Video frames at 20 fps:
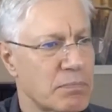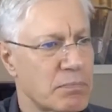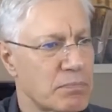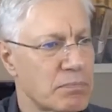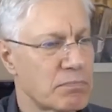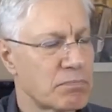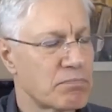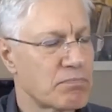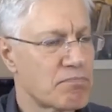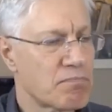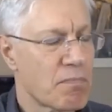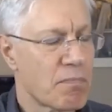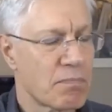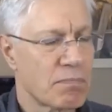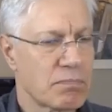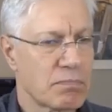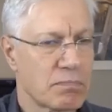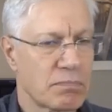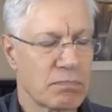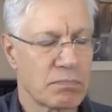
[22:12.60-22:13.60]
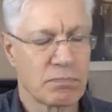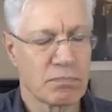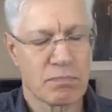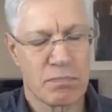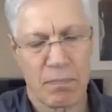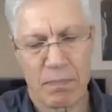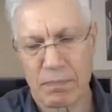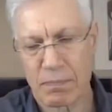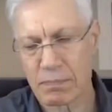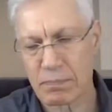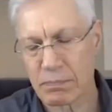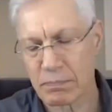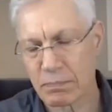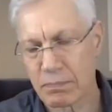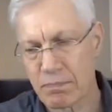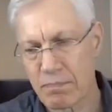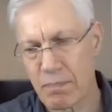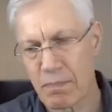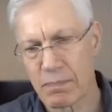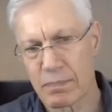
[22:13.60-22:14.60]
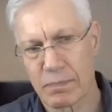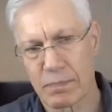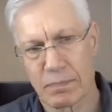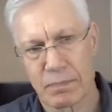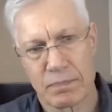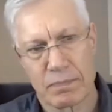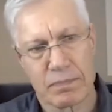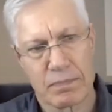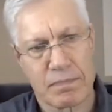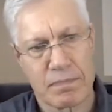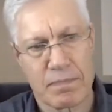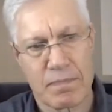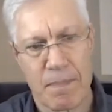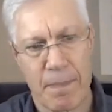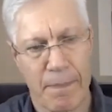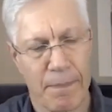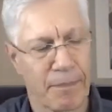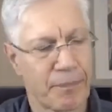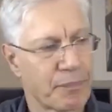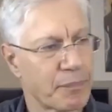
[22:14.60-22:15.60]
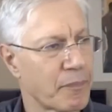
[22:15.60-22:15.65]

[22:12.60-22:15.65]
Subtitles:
Nobody speaks.